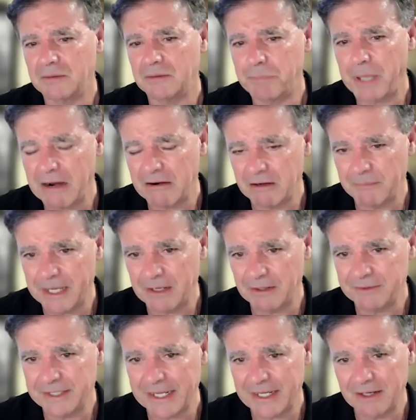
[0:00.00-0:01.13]
paramount.
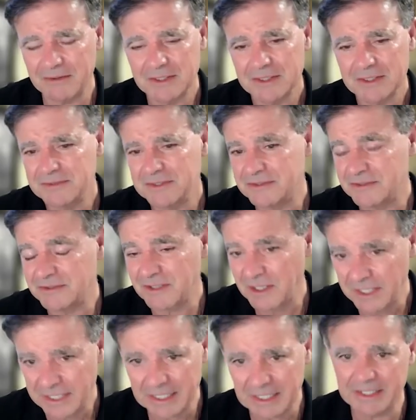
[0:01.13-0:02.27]
Now, this is
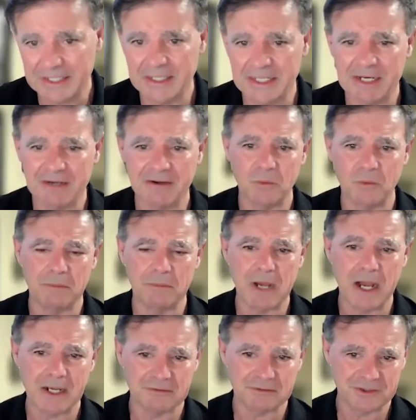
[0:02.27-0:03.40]
clearly an area where
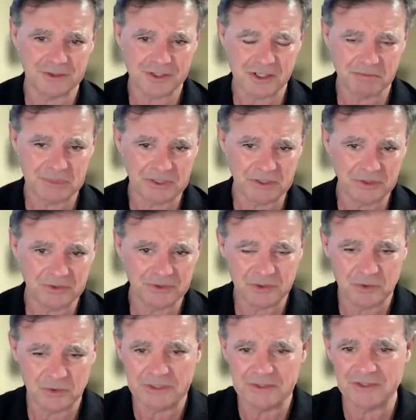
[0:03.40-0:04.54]
market research can be used
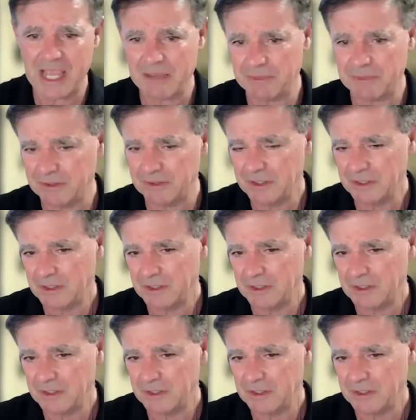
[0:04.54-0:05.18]
to examine